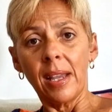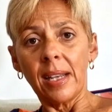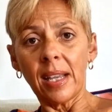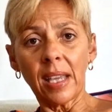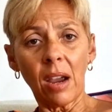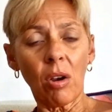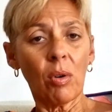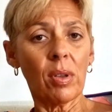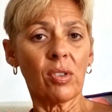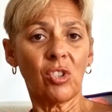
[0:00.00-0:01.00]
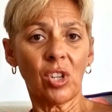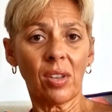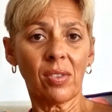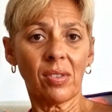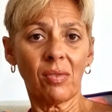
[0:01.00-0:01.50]
Now, yarrow is
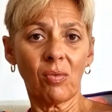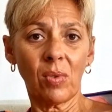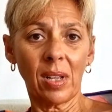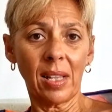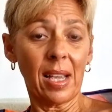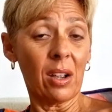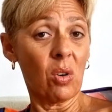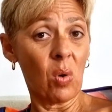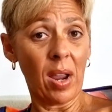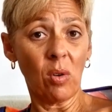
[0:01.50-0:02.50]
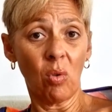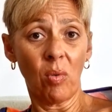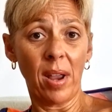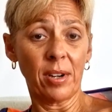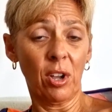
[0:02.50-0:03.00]
just really a great
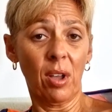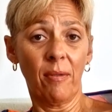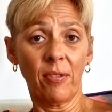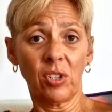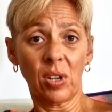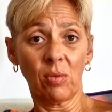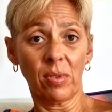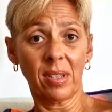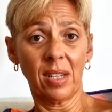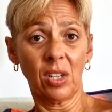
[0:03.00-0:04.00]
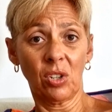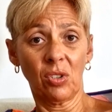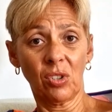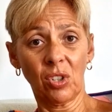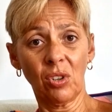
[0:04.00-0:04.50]
all-round herb for general skin
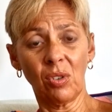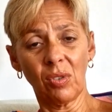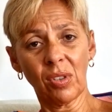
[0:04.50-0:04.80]
issues too.